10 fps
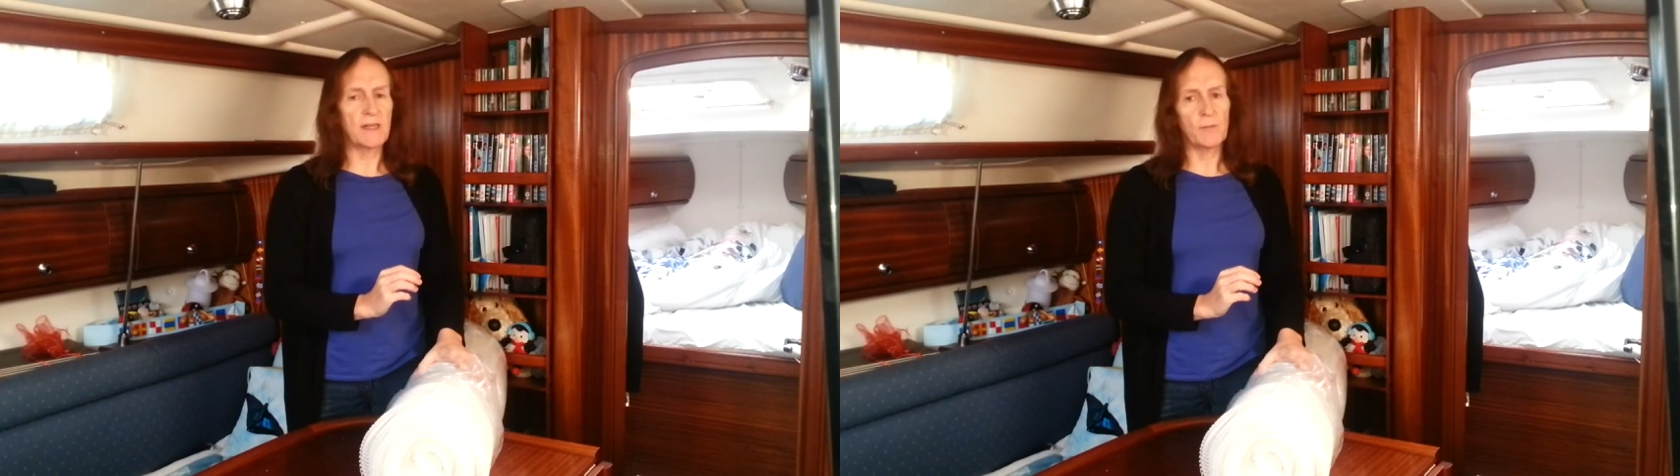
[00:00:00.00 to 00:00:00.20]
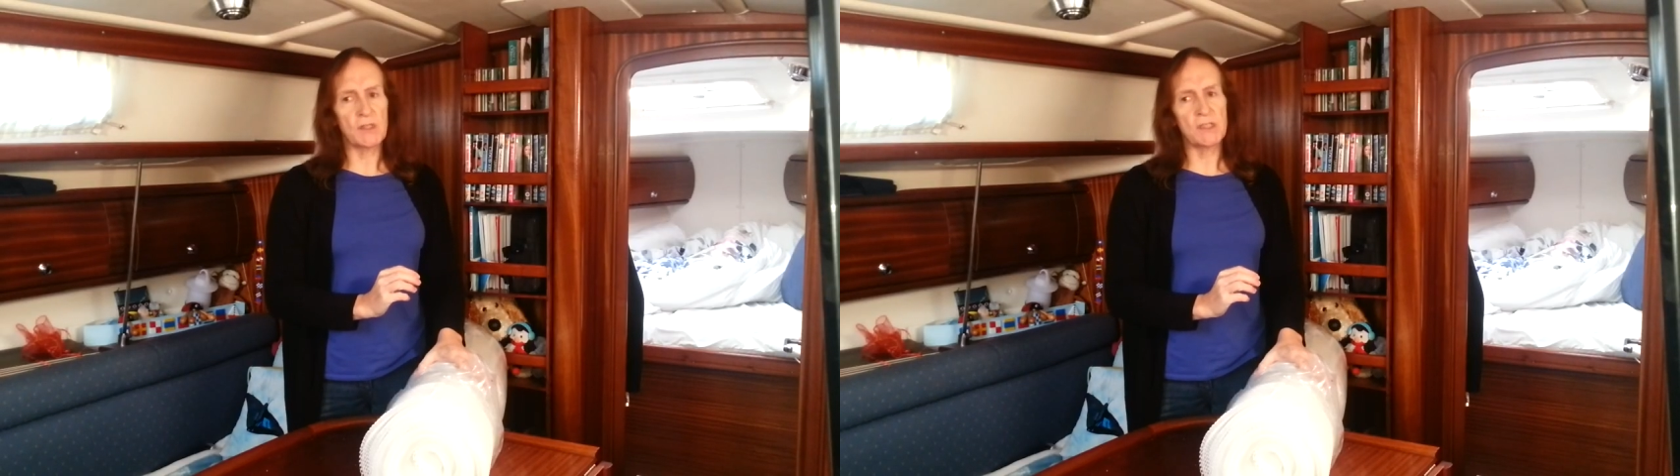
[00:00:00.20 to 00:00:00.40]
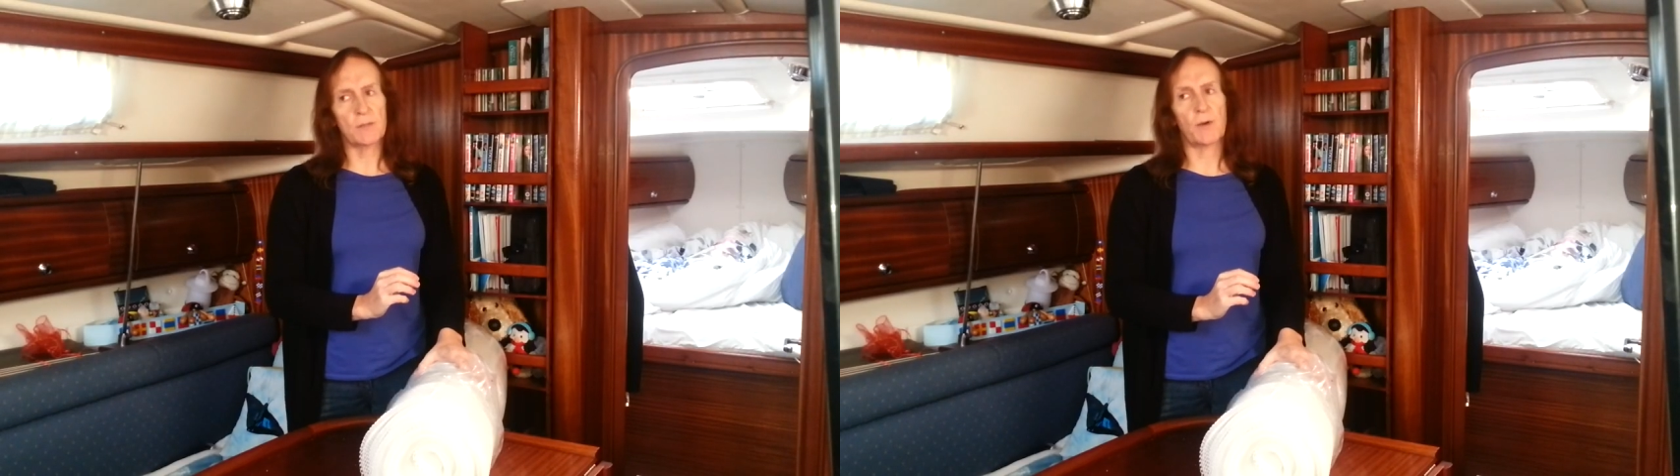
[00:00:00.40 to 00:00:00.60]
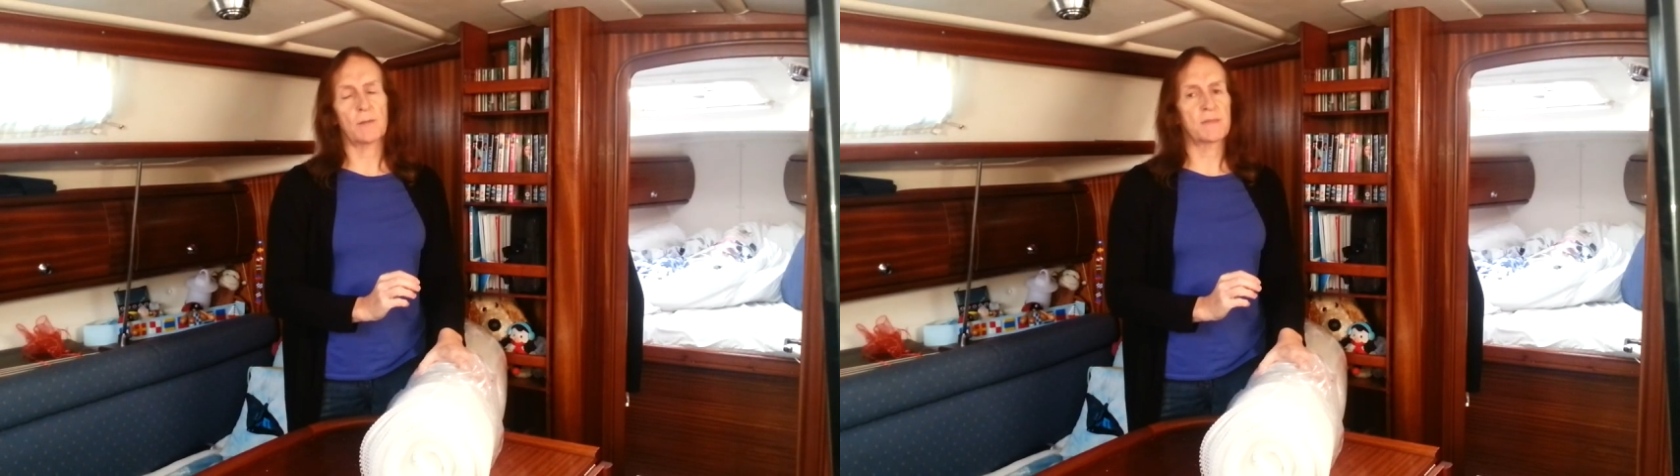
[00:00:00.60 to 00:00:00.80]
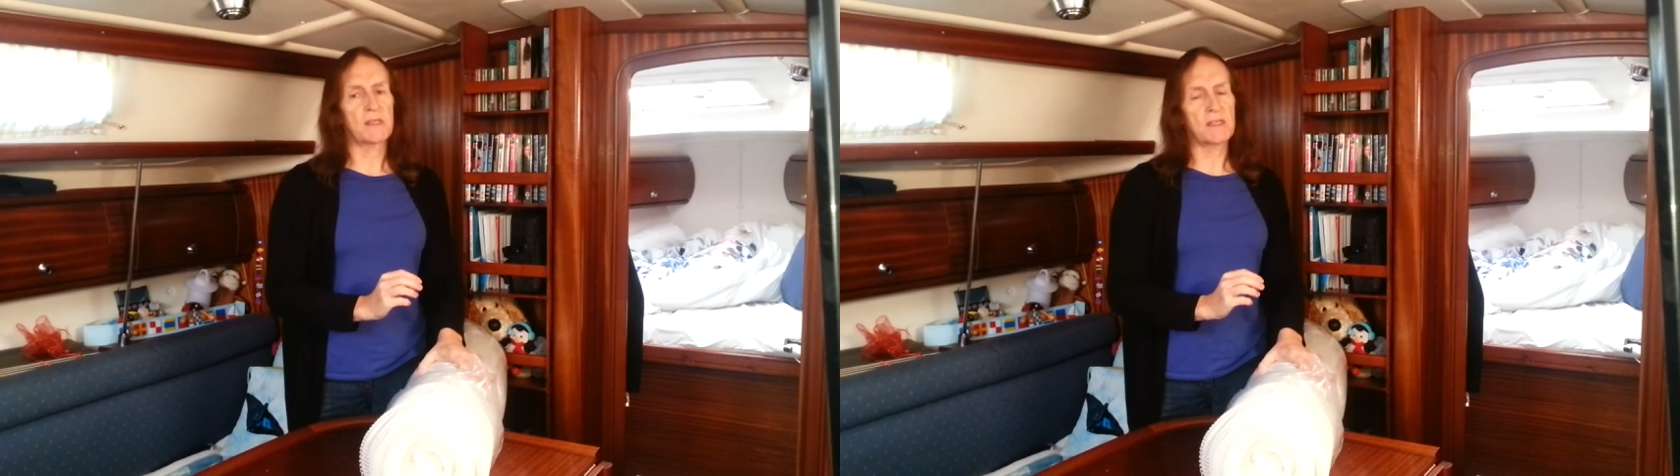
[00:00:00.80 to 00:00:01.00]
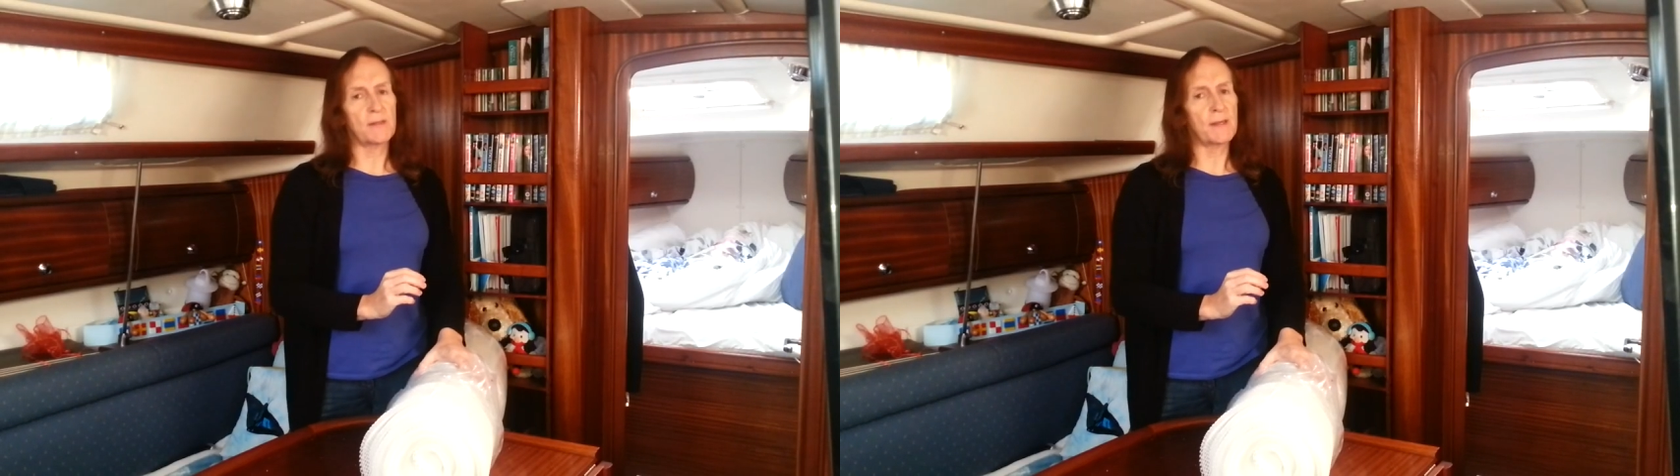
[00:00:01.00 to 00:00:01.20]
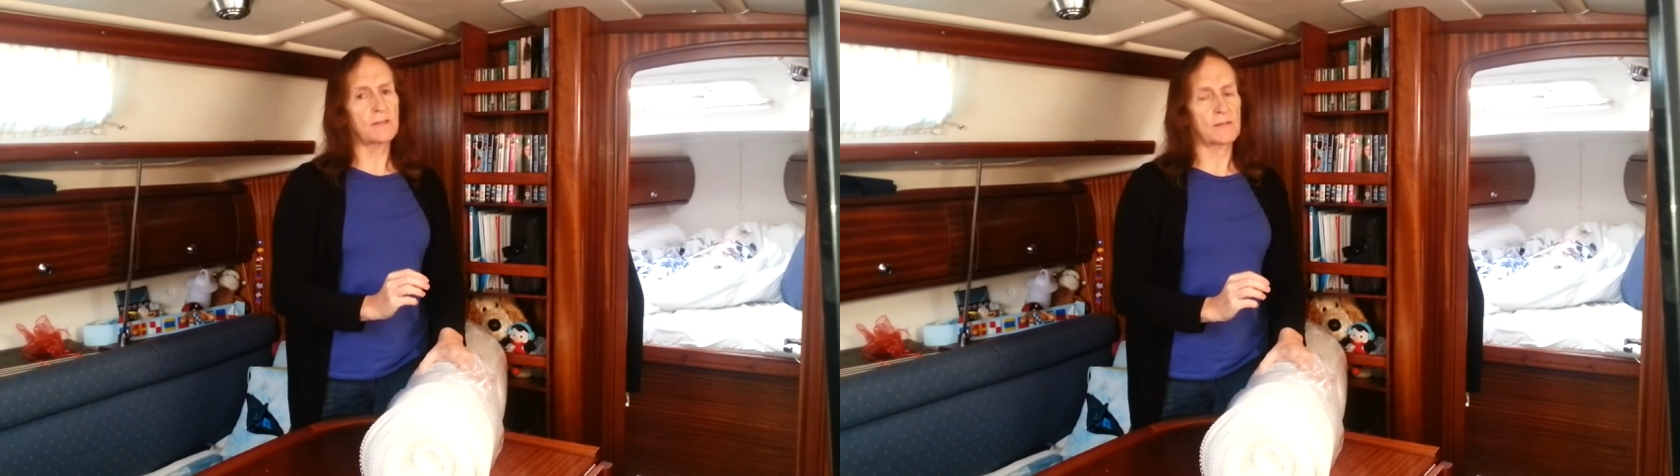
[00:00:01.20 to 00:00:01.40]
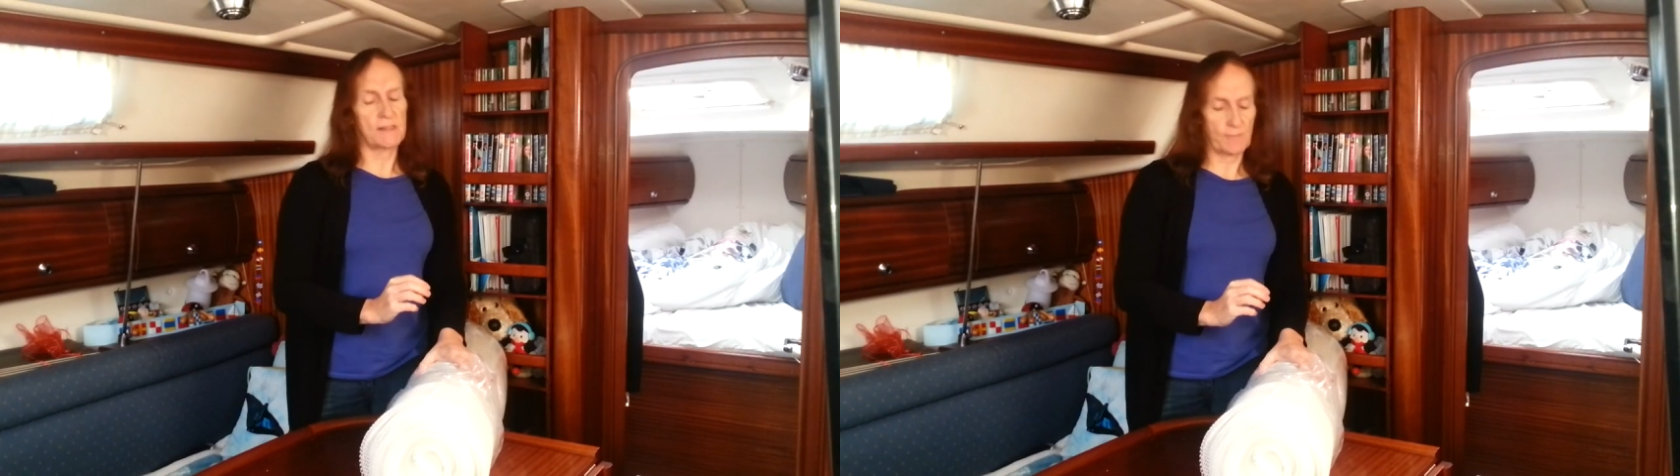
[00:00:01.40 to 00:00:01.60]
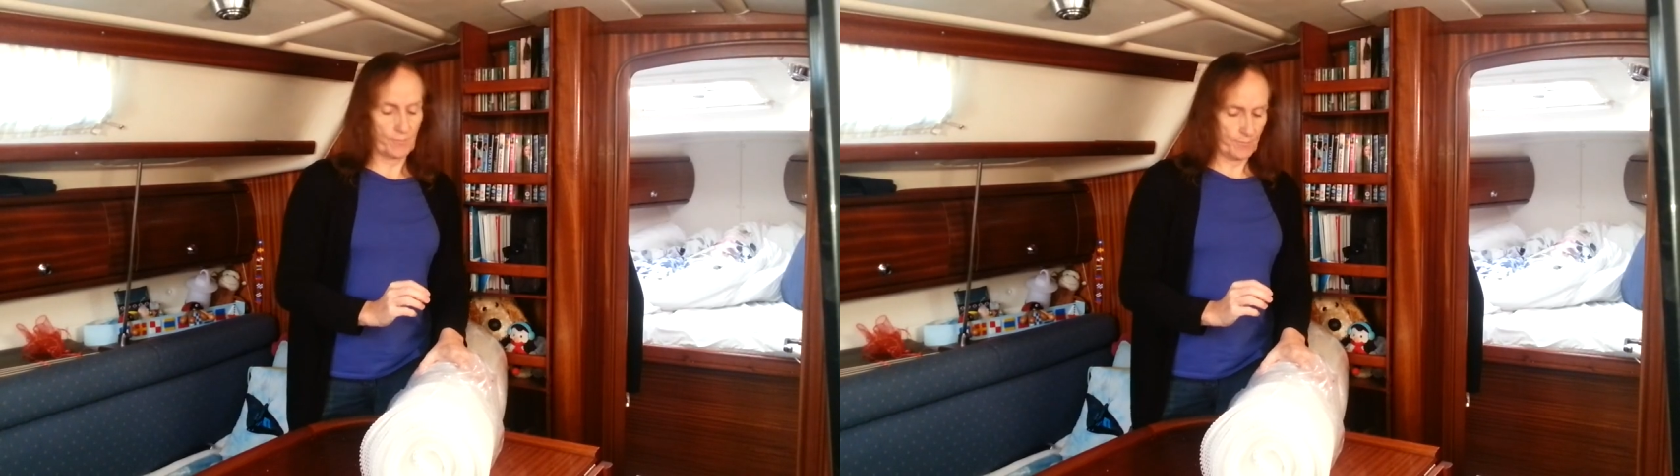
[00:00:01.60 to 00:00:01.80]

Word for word: any moisture problems under the mattress.